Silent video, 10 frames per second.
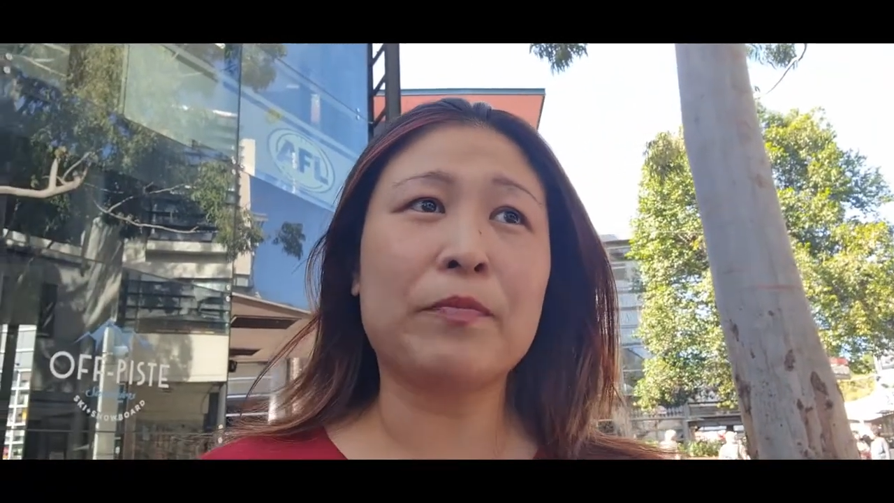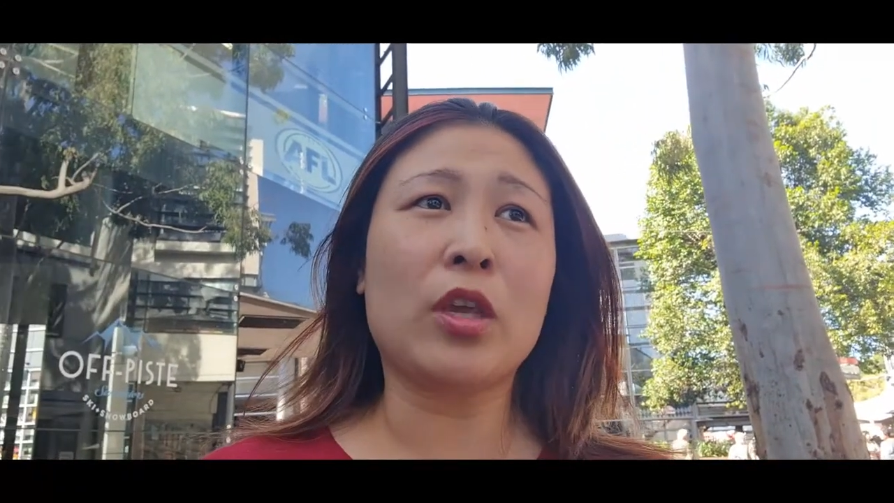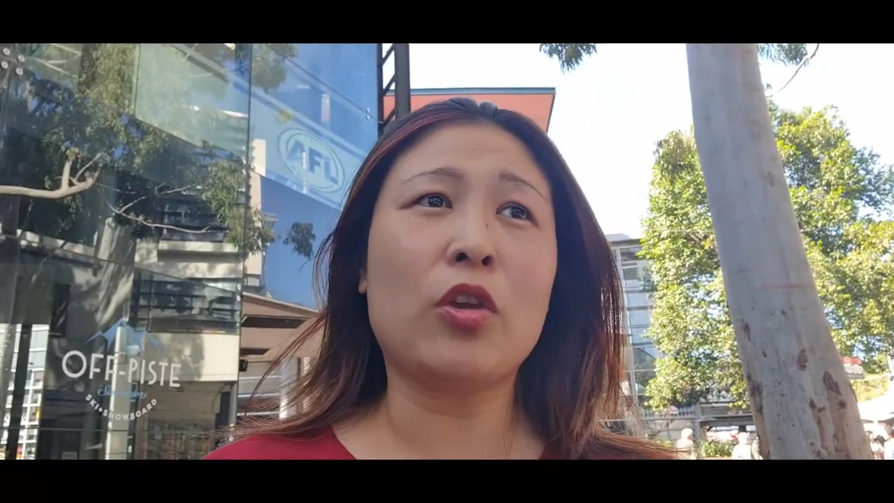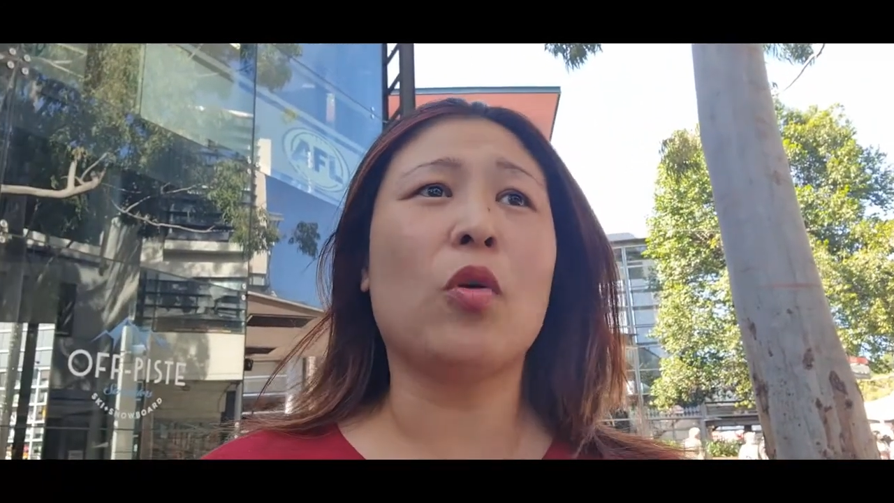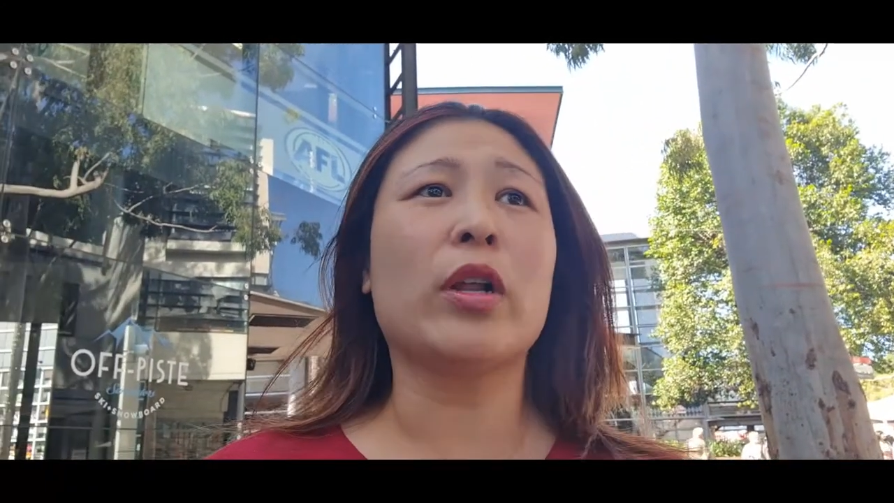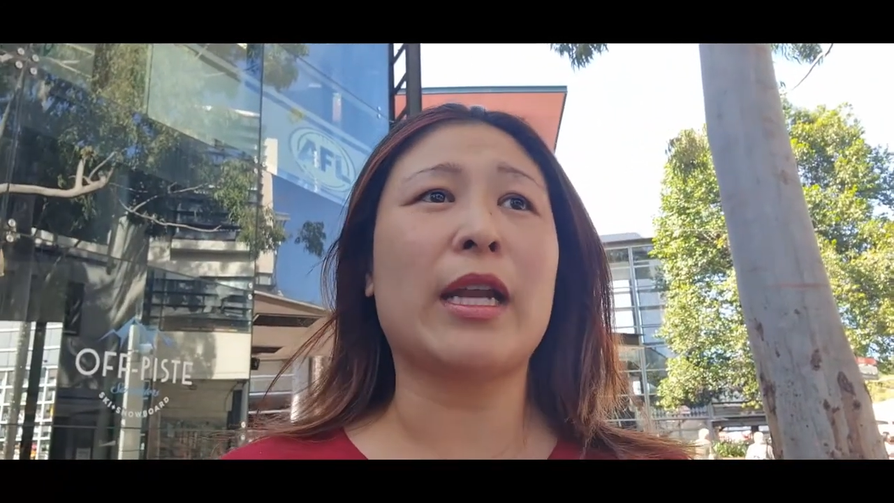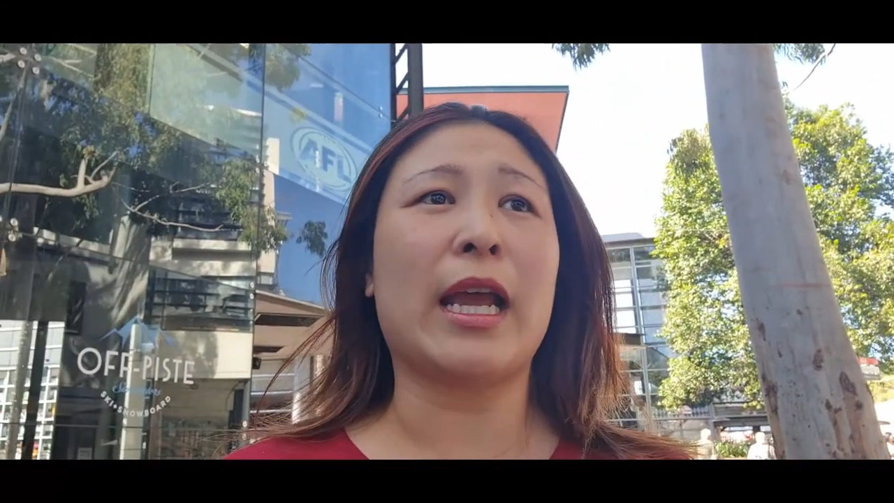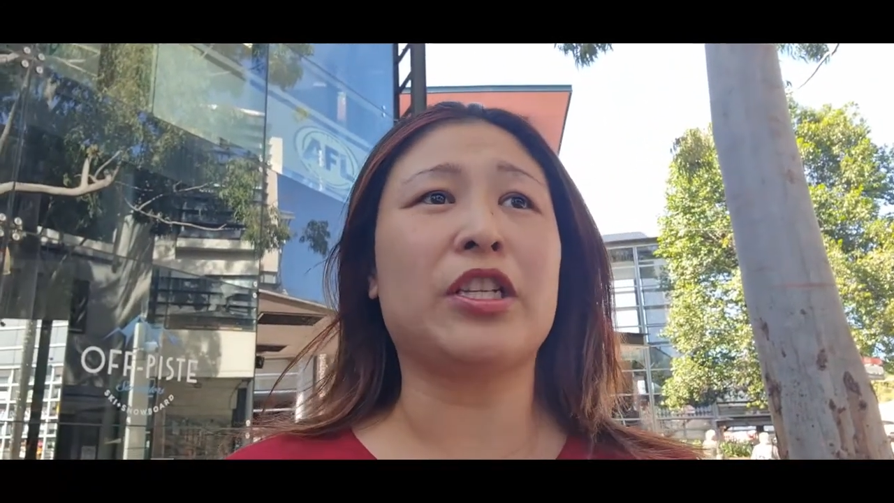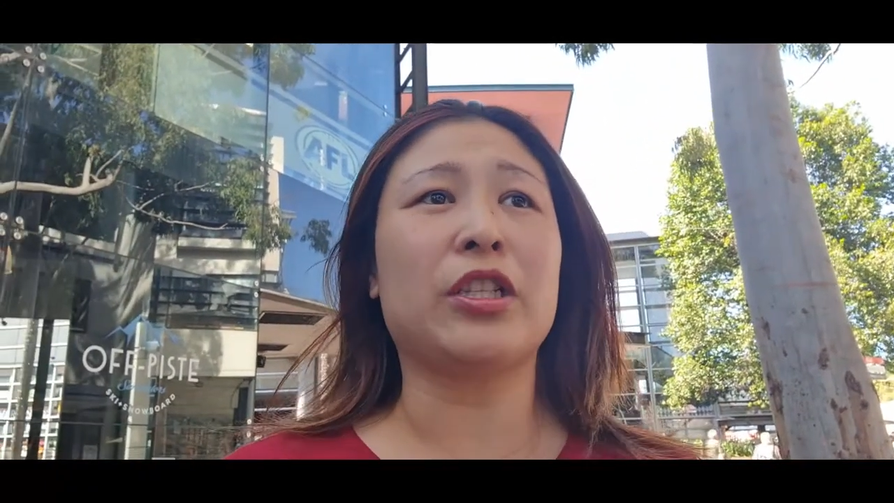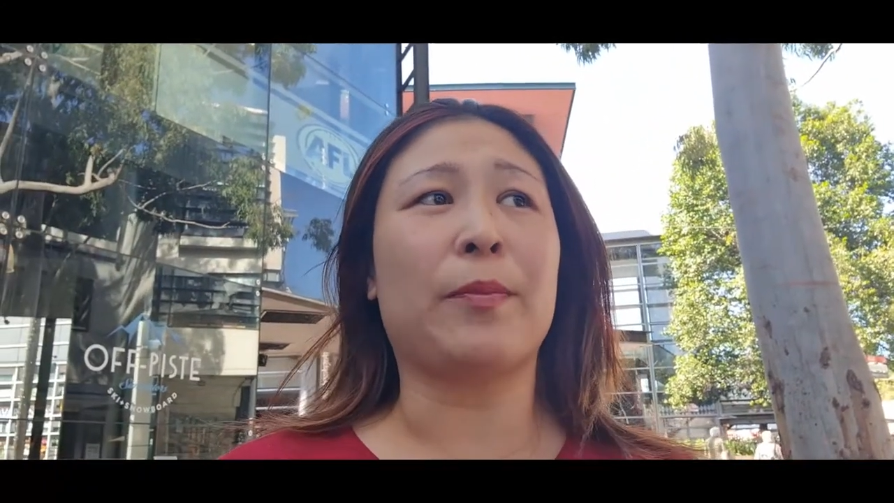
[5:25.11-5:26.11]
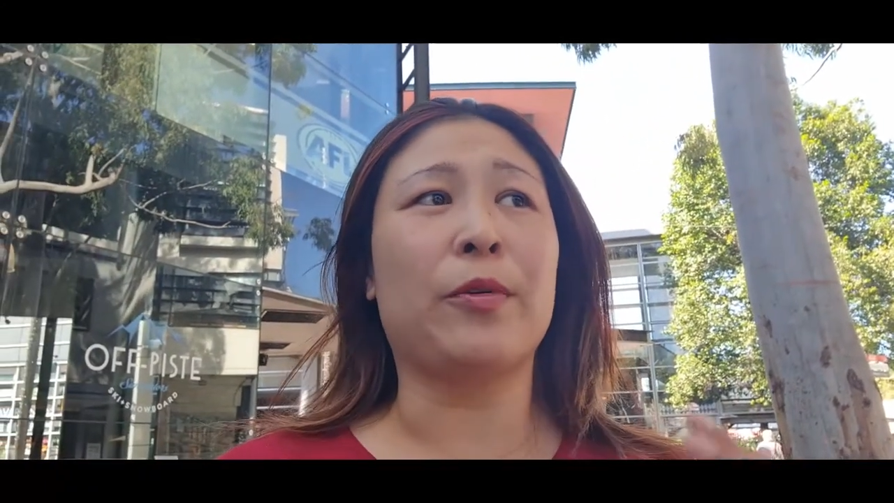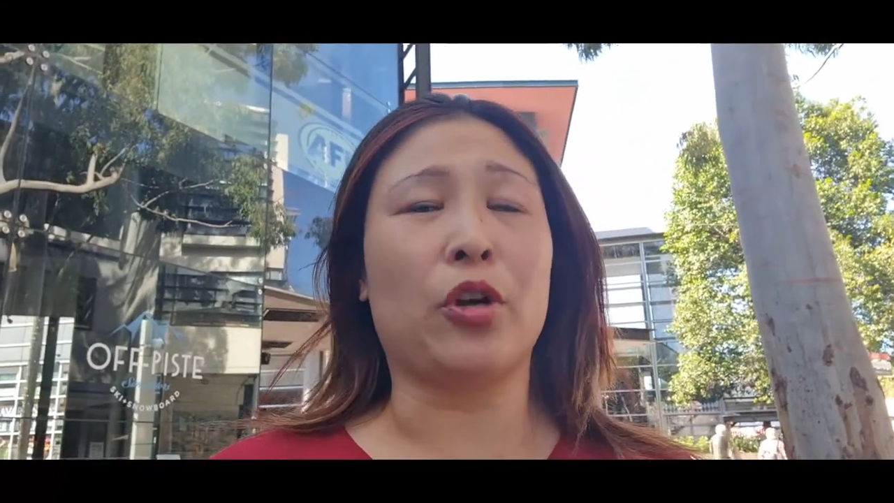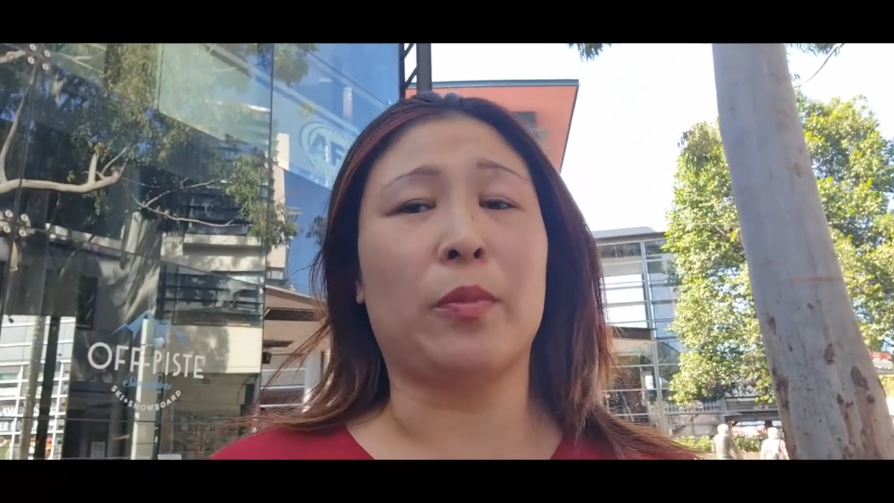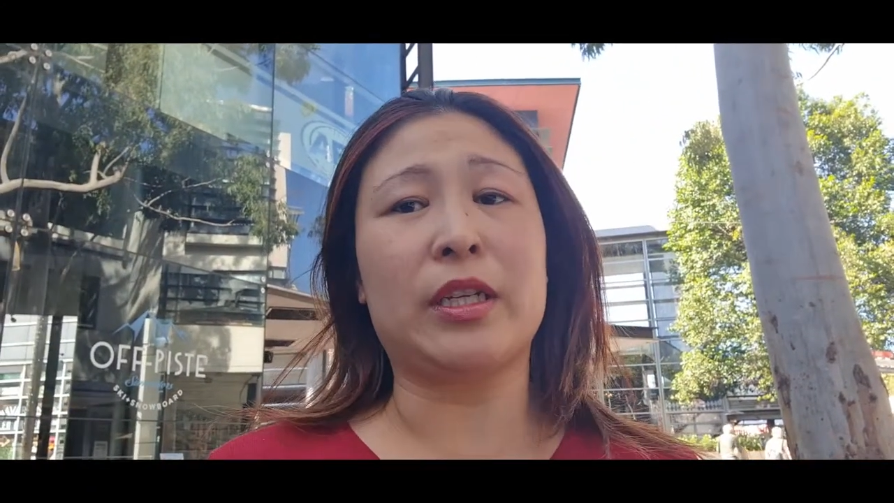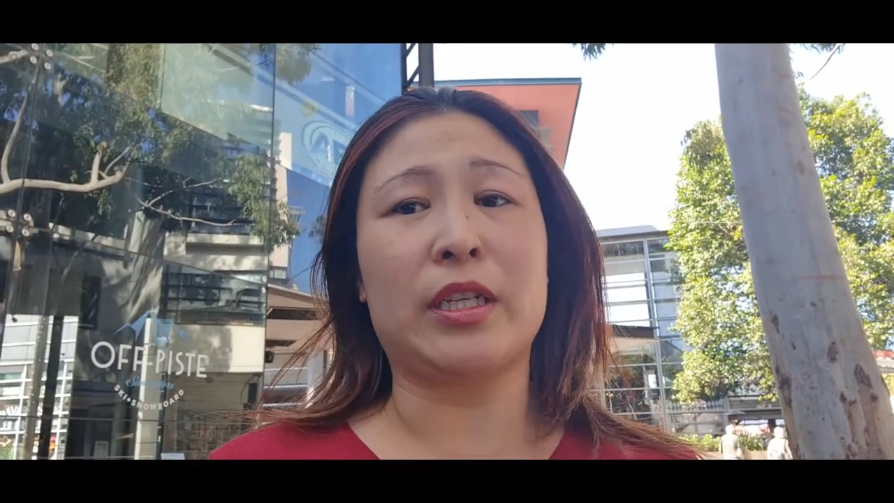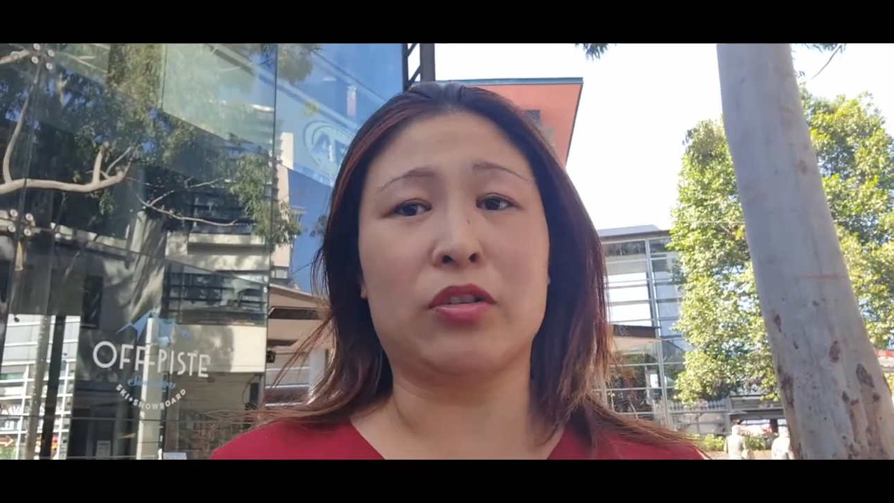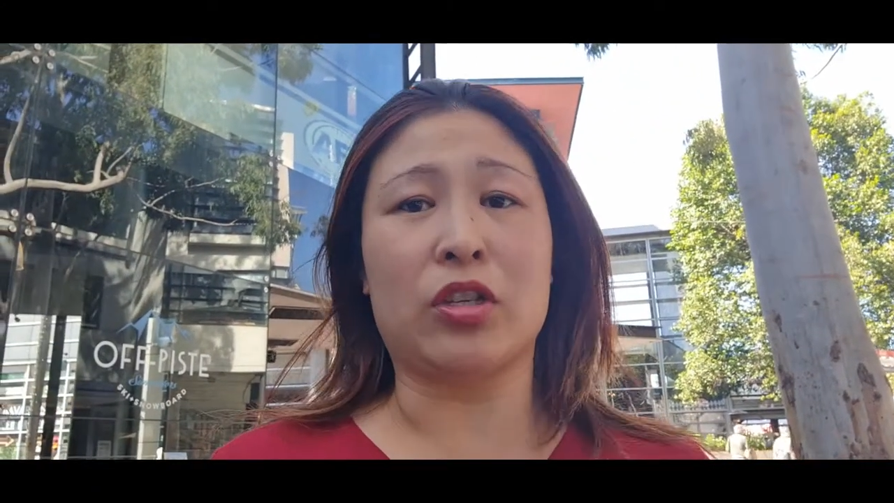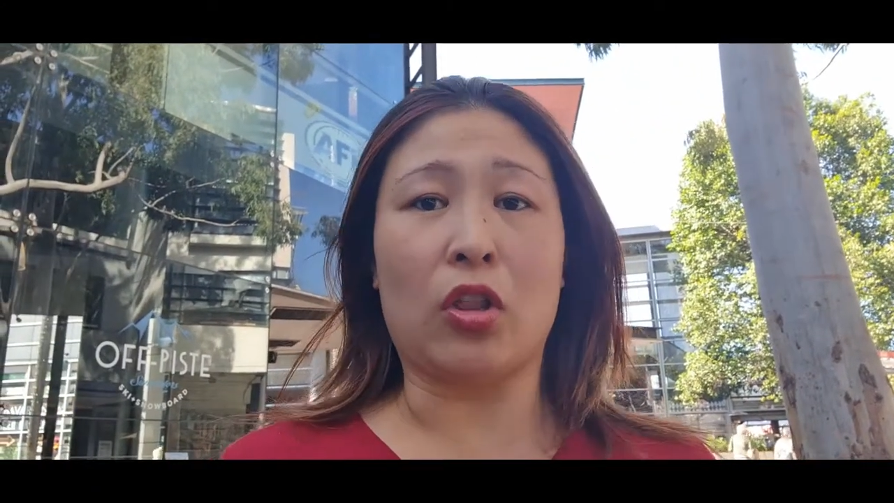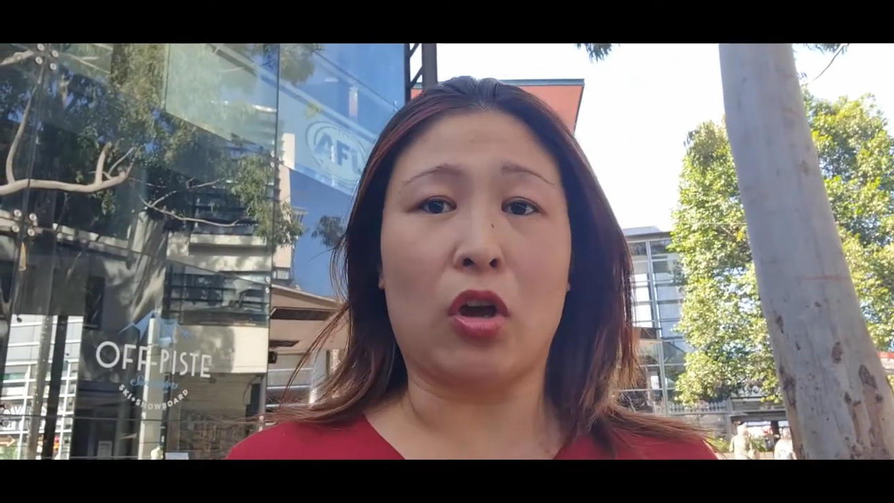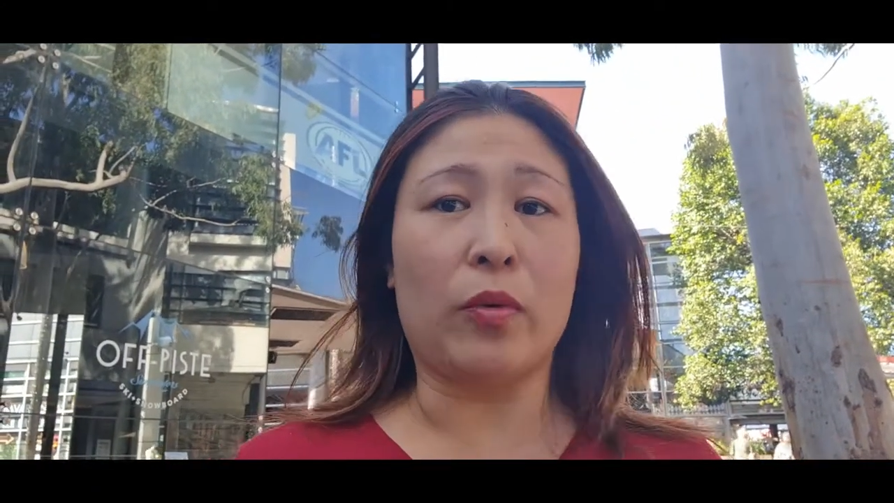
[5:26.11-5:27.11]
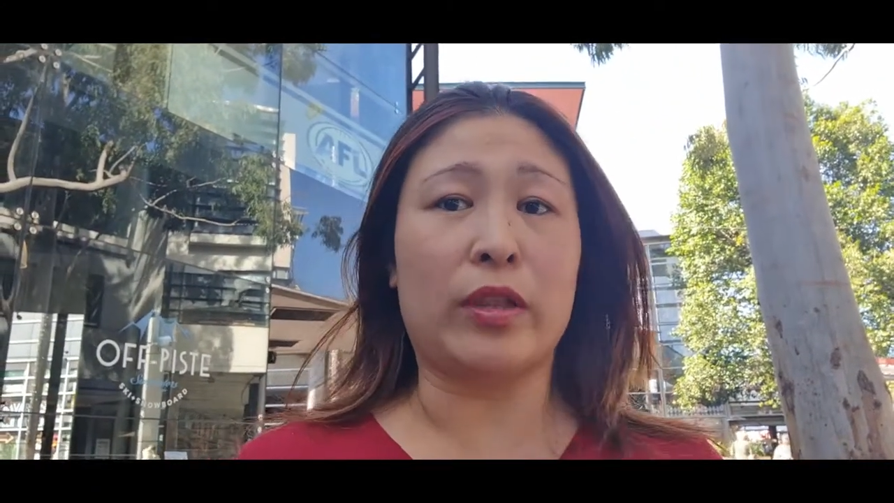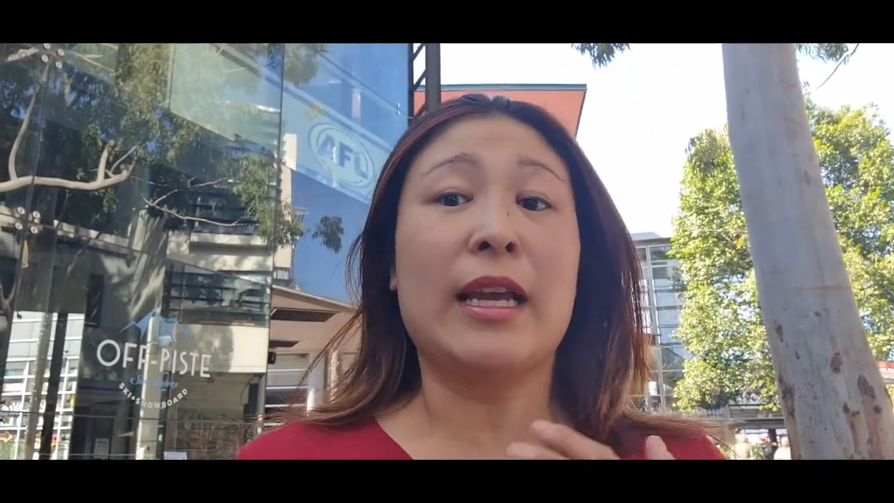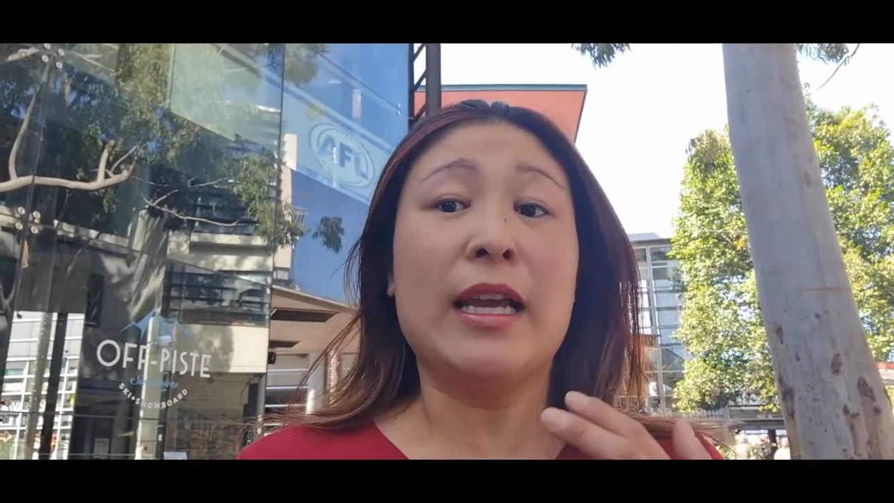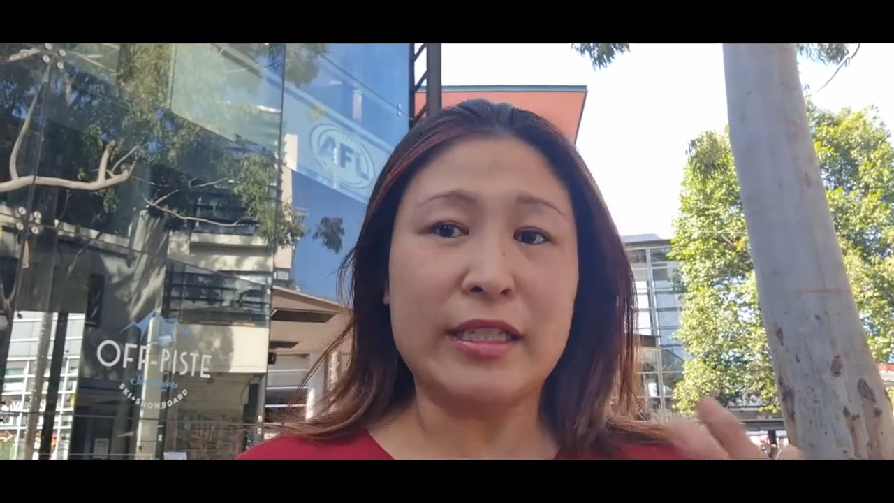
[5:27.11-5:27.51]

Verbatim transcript: you want an agent that predominantly deals a lot with